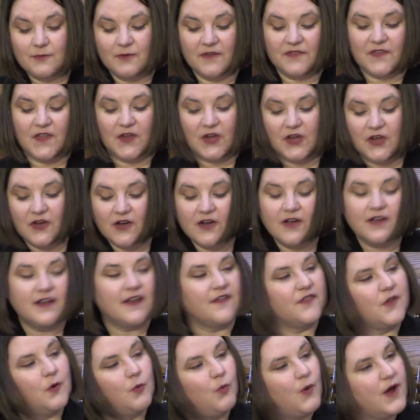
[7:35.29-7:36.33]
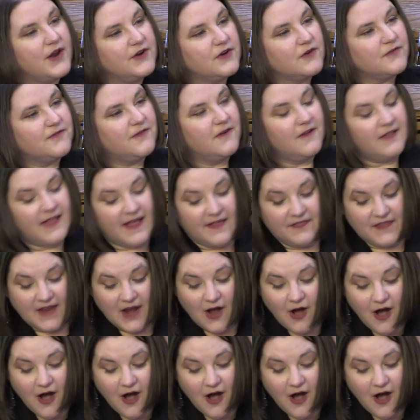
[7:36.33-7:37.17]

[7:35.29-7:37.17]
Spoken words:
with the good and the wonderful and the